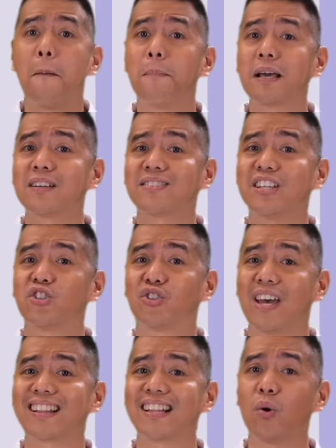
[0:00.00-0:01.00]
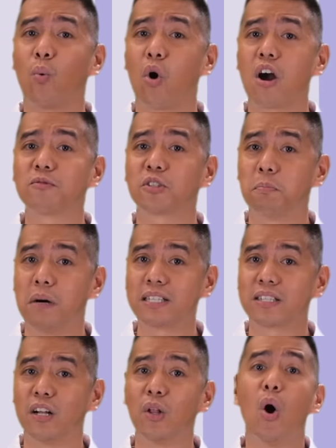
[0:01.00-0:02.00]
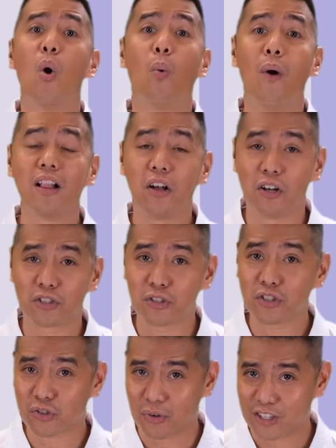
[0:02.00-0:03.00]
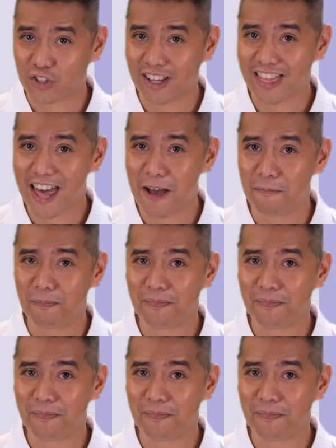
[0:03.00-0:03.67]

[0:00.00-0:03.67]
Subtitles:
because it gently warms muscle while also stretching them.